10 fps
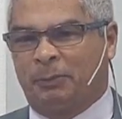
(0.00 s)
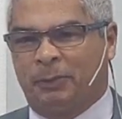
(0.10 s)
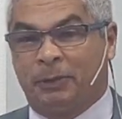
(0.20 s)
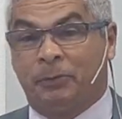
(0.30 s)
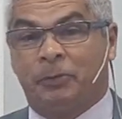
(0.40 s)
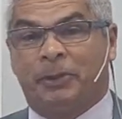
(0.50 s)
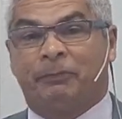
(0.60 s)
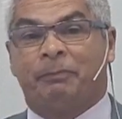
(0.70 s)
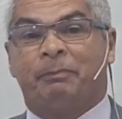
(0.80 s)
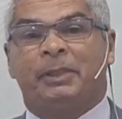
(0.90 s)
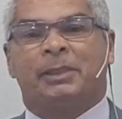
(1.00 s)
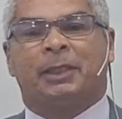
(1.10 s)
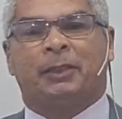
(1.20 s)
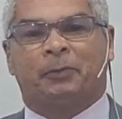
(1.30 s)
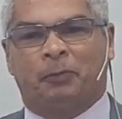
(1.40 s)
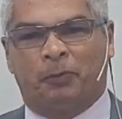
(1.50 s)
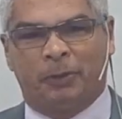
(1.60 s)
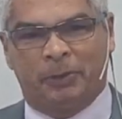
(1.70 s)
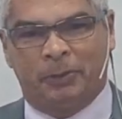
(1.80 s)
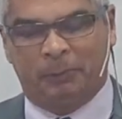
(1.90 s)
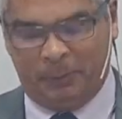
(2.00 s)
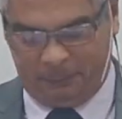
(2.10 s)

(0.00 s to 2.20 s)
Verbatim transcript: so God has mercy of me.